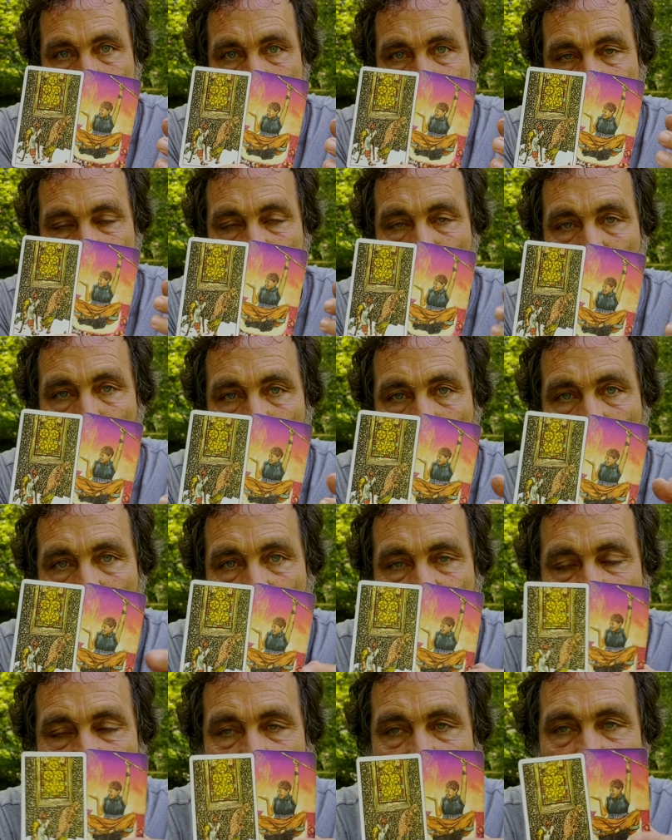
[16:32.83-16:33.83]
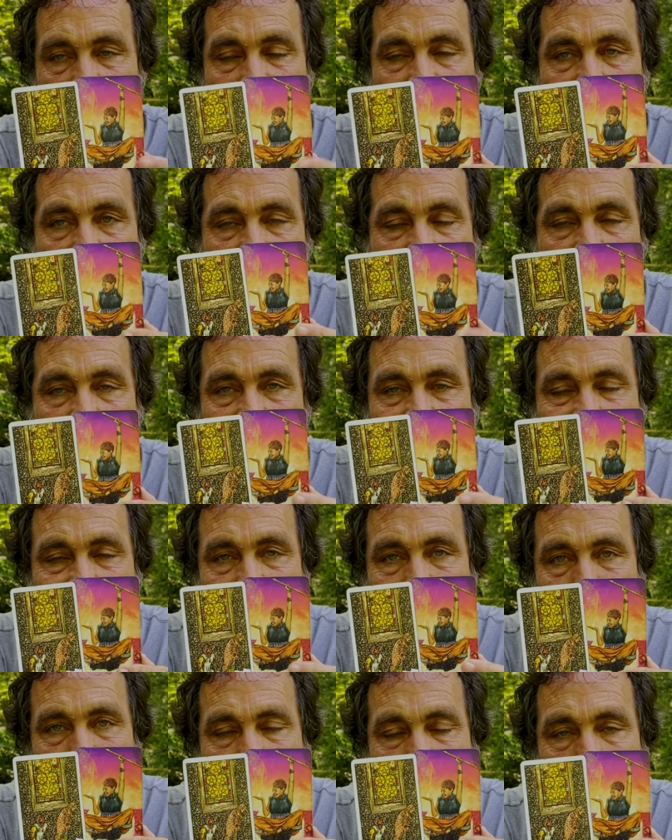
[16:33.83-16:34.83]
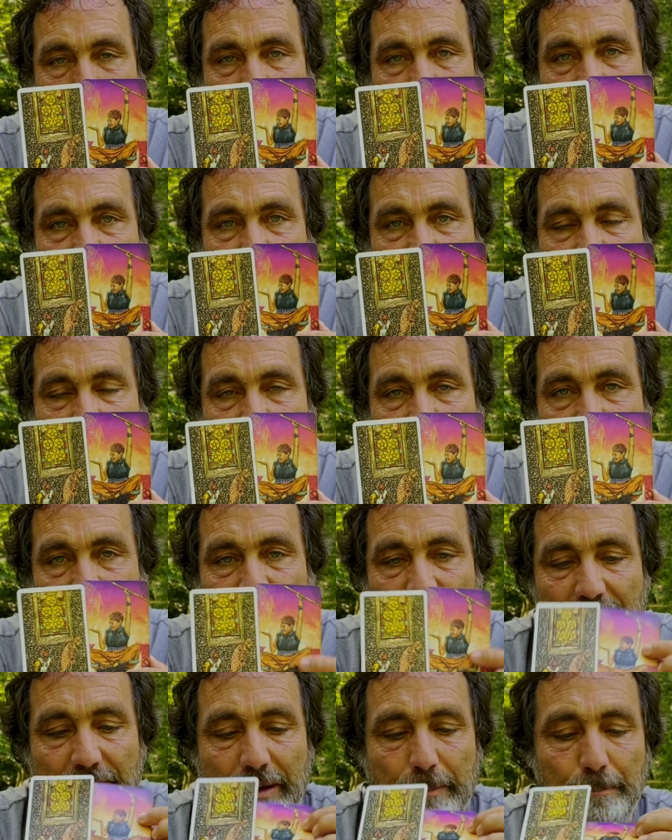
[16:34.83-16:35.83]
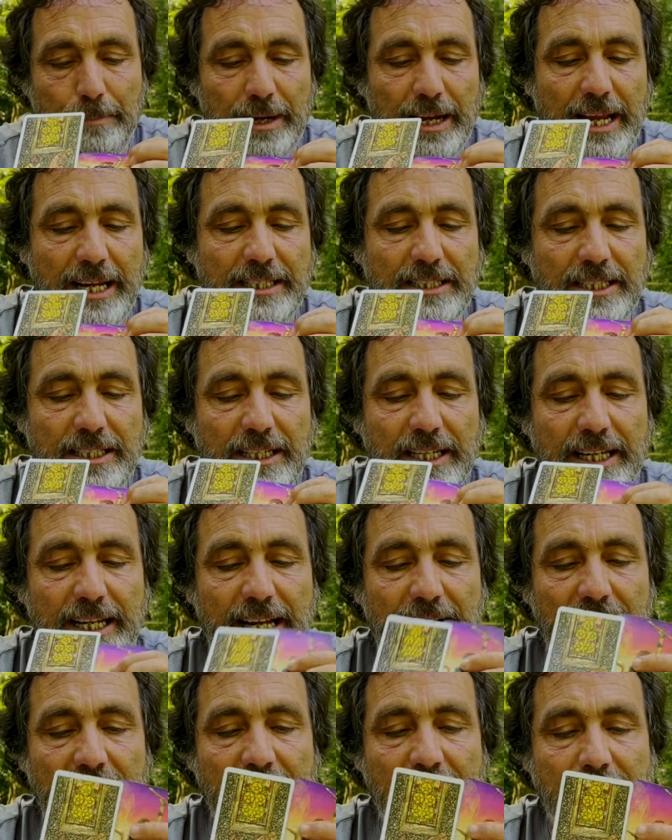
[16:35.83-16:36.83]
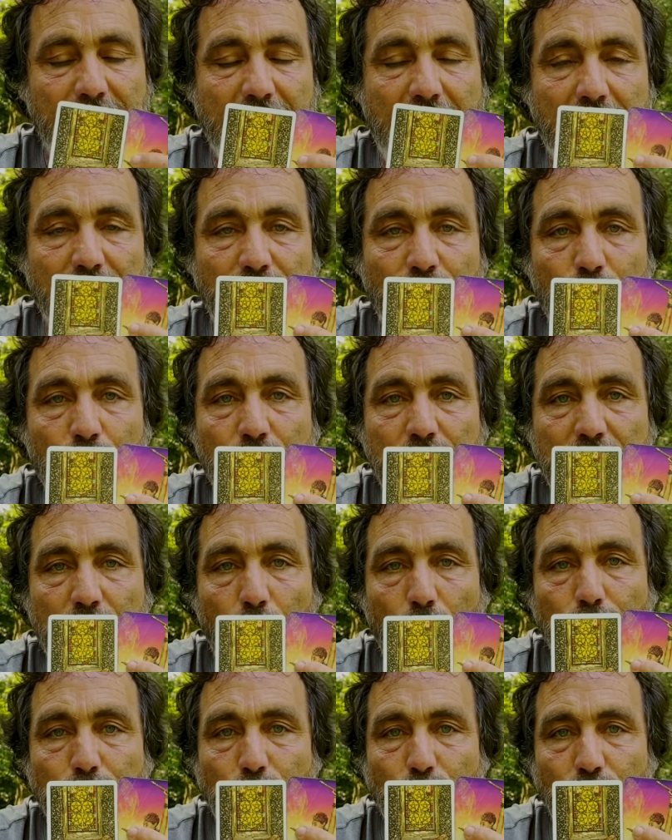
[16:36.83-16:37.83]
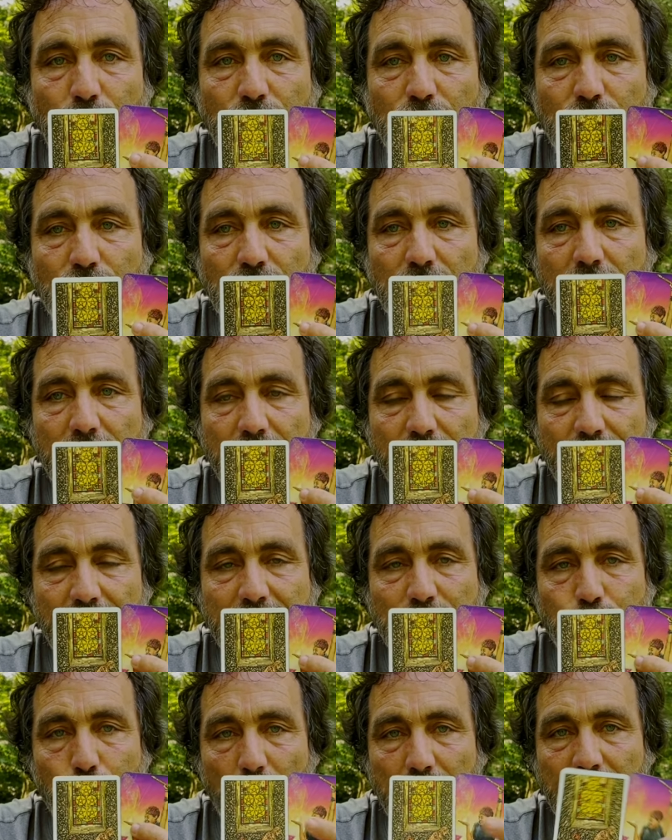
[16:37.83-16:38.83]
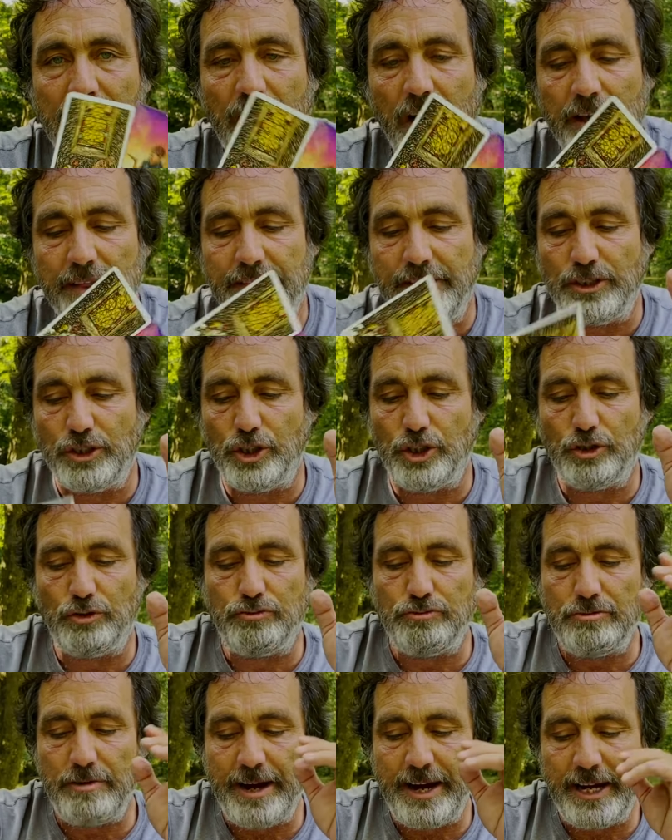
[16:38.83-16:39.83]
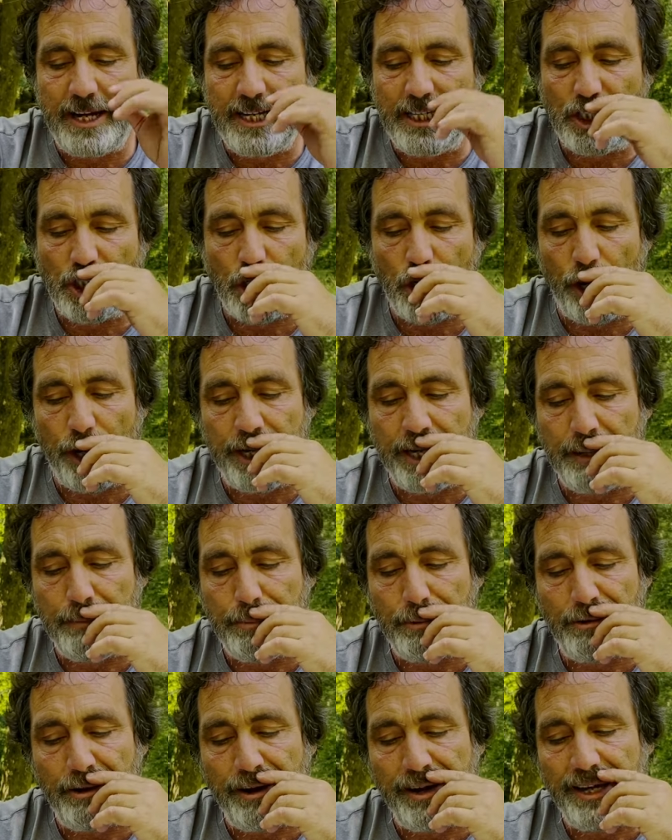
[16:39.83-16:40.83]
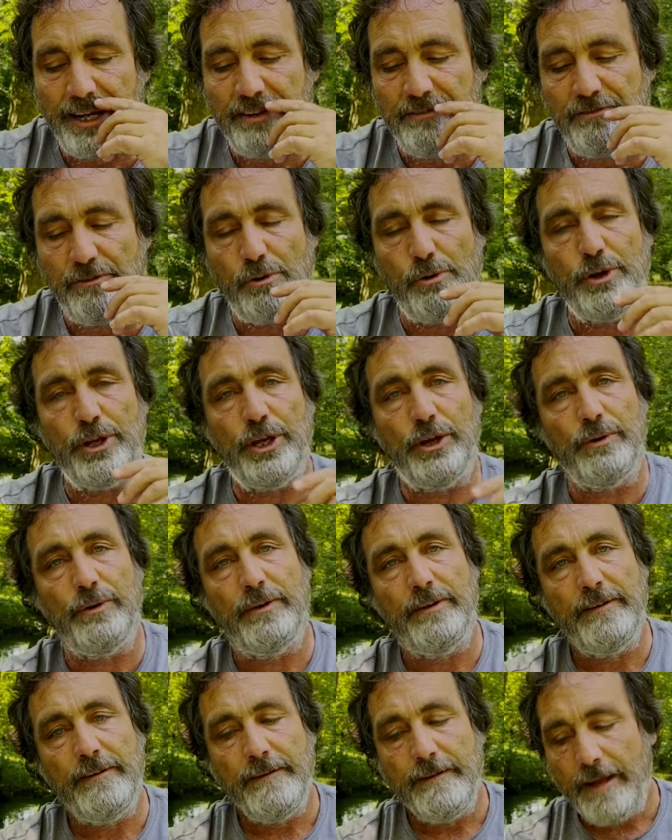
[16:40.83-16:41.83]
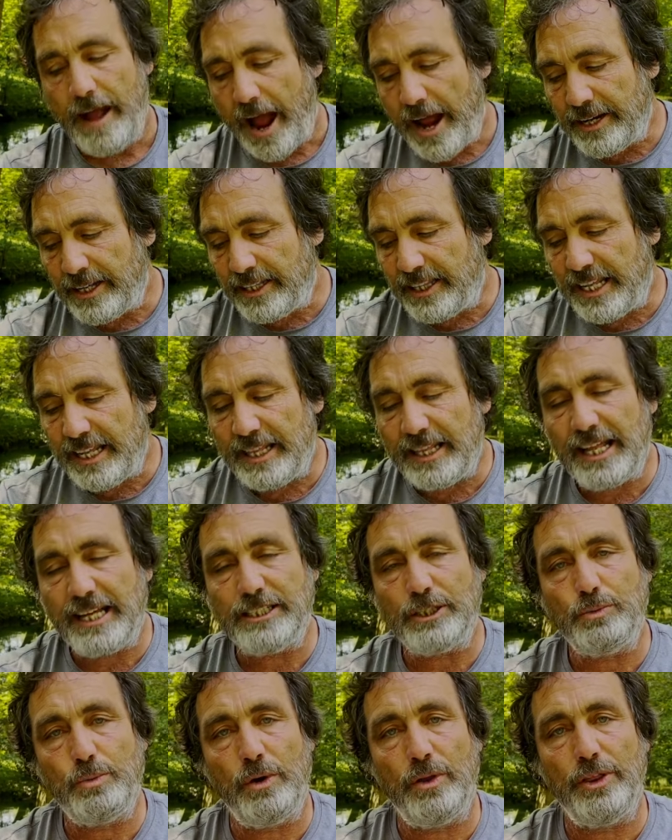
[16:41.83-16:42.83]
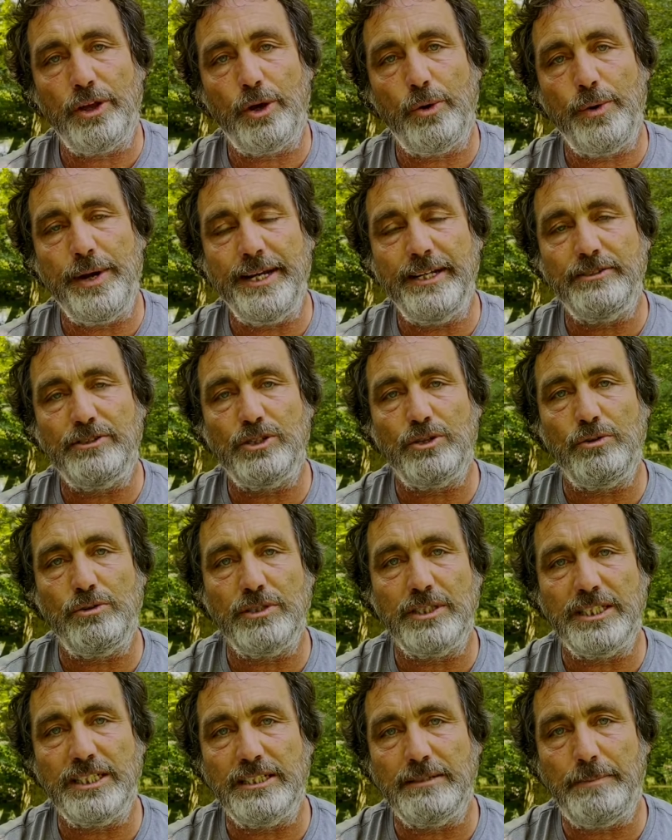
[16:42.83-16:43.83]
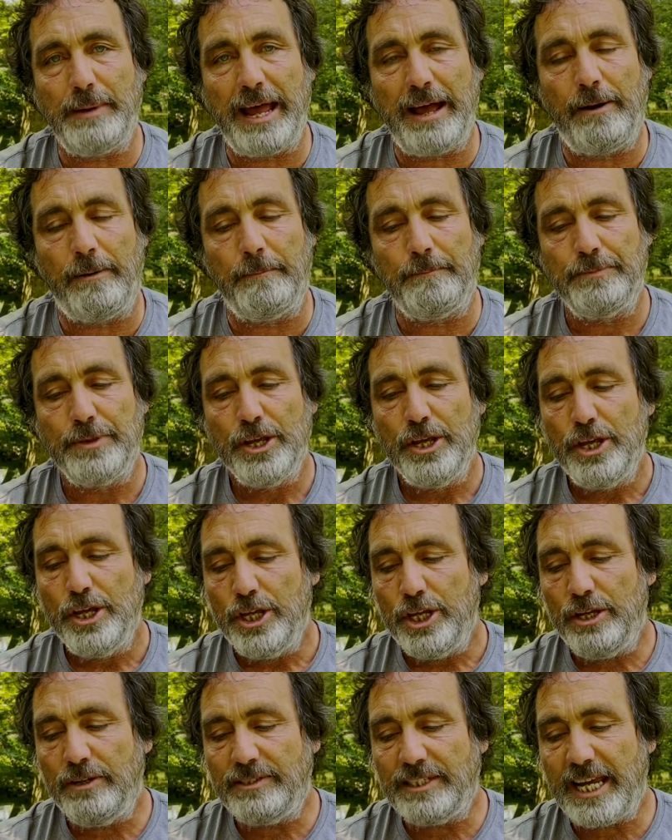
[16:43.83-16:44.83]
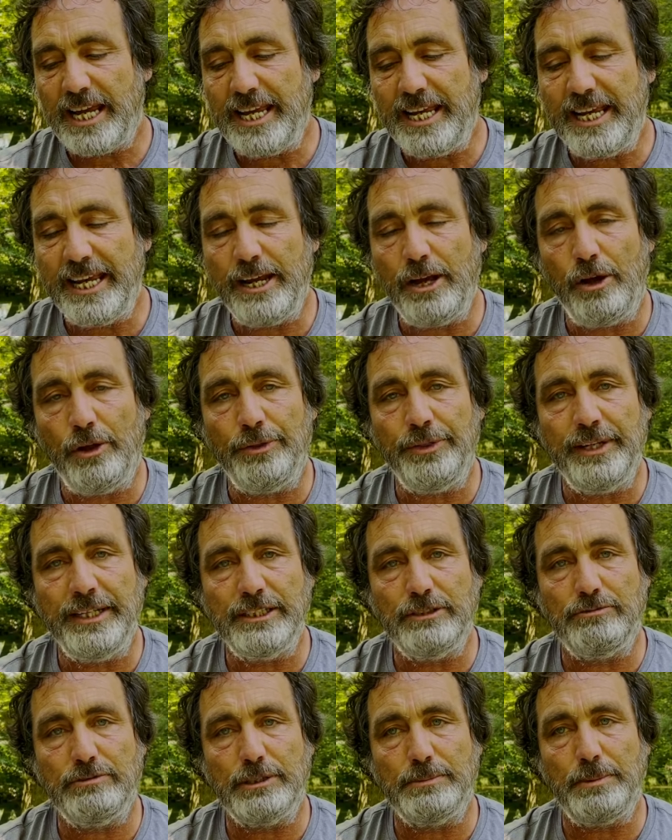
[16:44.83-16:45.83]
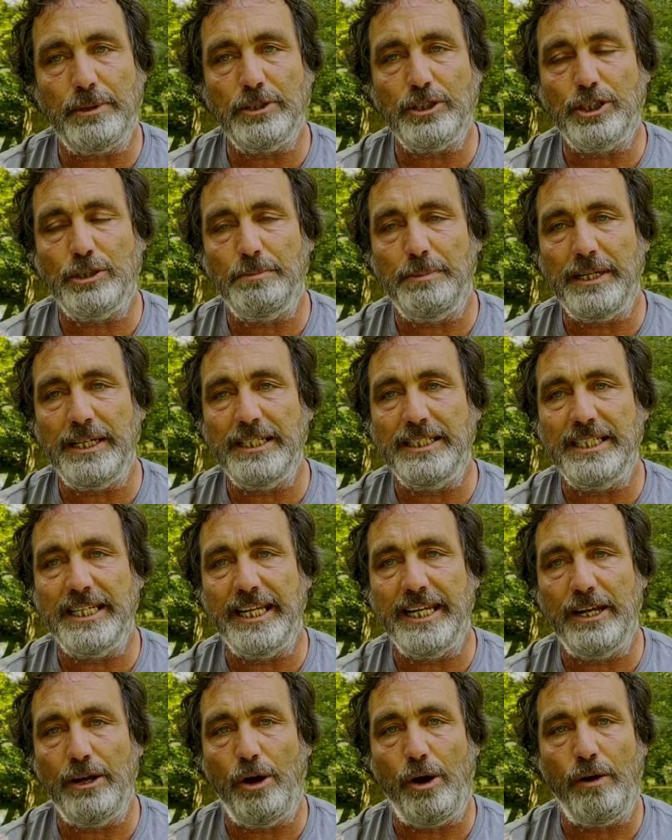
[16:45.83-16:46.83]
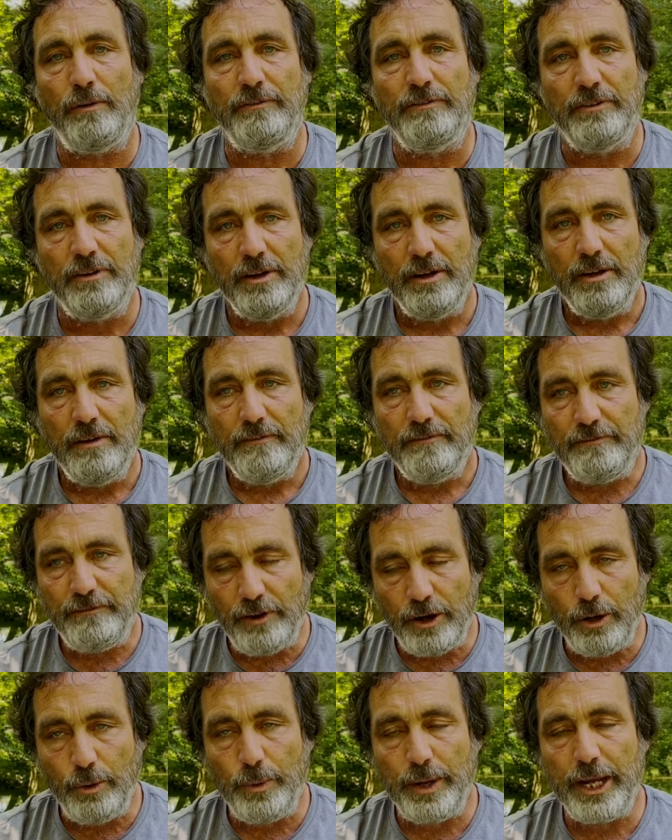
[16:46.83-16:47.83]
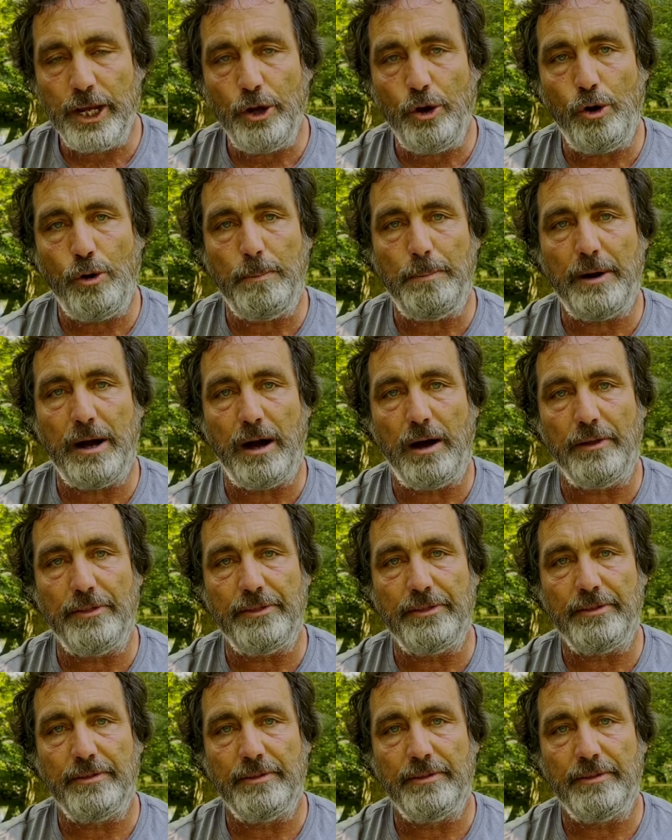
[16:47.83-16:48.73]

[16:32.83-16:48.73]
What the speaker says: in your life. And it's becoming very, very blatantly clear. Out of all the options, there's one light that's just really shining brightly for you. And I think that's what the Queen of Swords is about. You're taking on this responsibility of following your path,